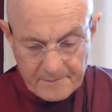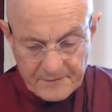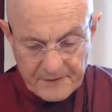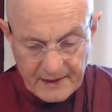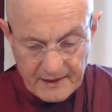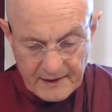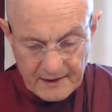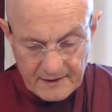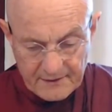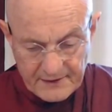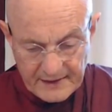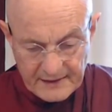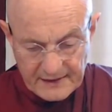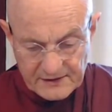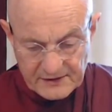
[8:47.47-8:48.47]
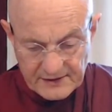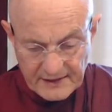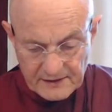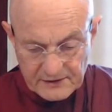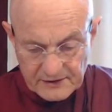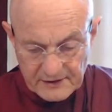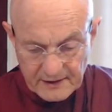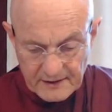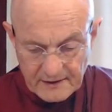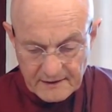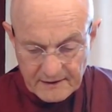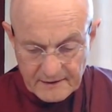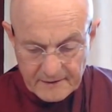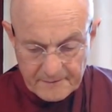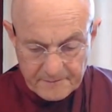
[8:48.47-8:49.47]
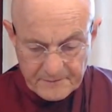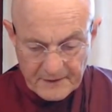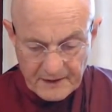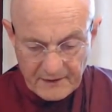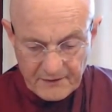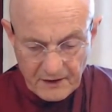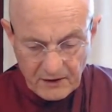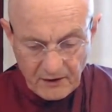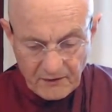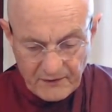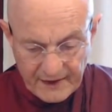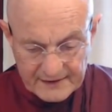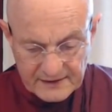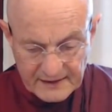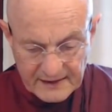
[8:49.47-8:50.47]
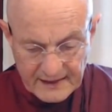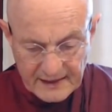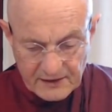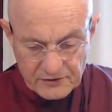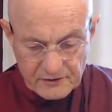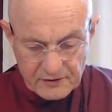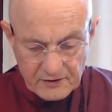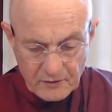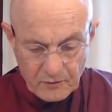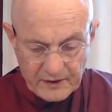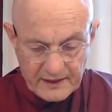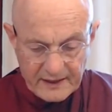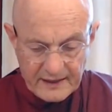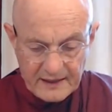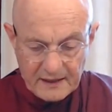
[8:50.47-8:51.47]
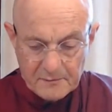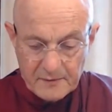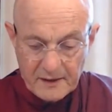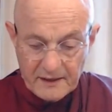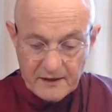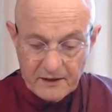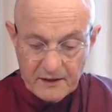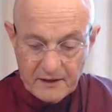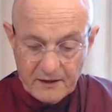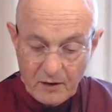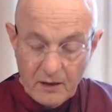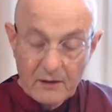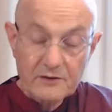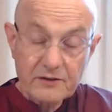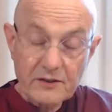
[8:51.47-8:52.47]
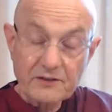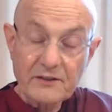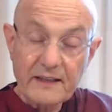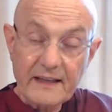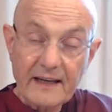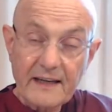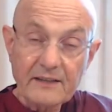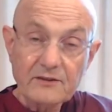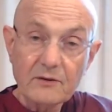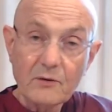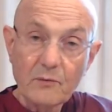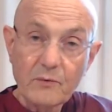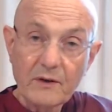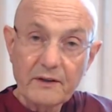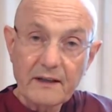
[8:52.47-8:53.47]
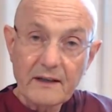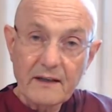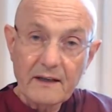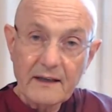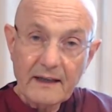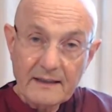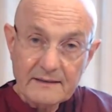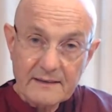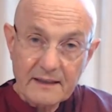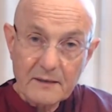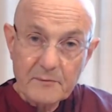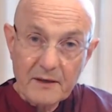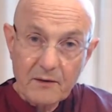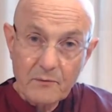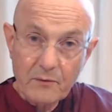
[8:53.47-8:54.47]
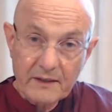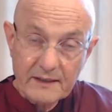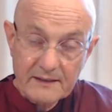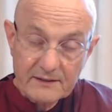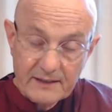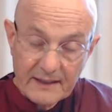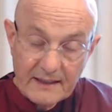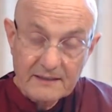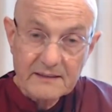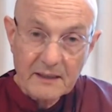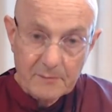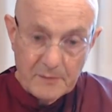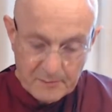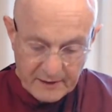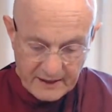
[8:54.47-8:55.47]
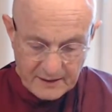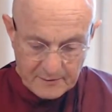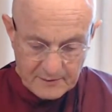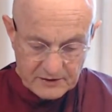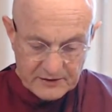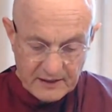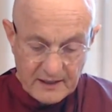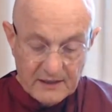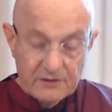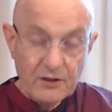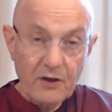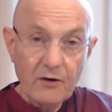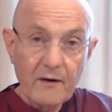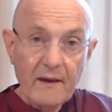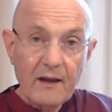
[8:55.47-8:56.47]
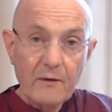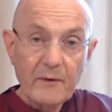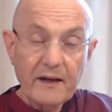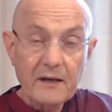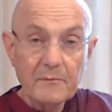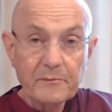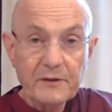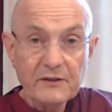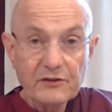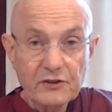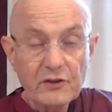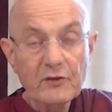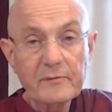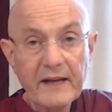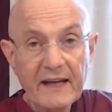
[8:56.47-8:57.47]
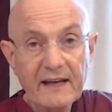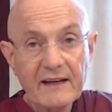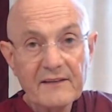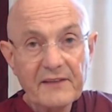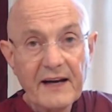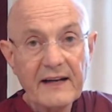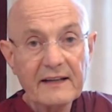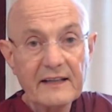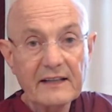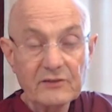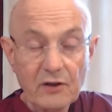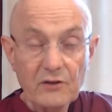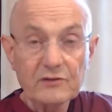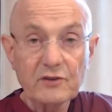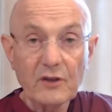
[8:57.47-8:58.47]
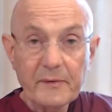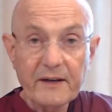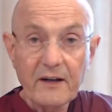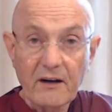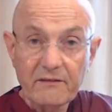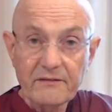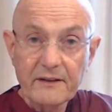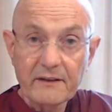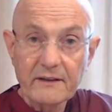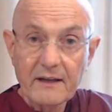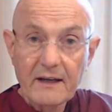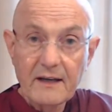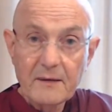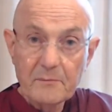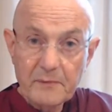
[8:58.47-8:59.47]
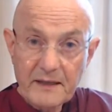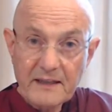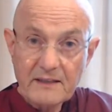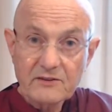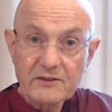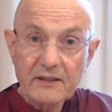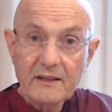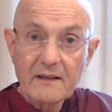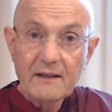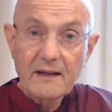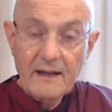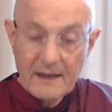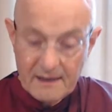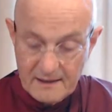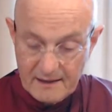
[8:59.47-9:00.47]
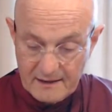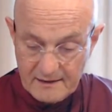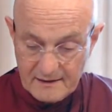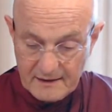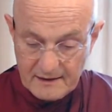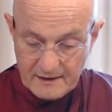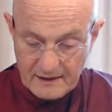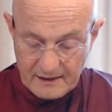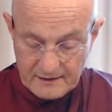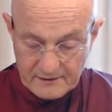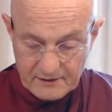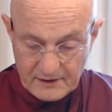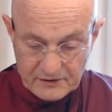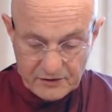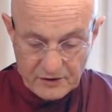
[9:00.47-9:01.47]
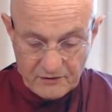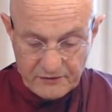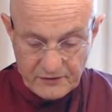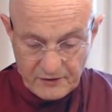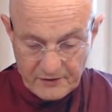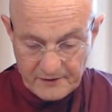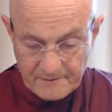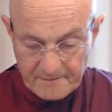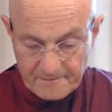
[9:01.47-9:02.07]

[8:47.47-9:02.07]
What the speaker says: Then he says, and on that occasion, would he, on such an occasion, would his eating be blameless? So we can presume here that he's also been offered meat and so forth.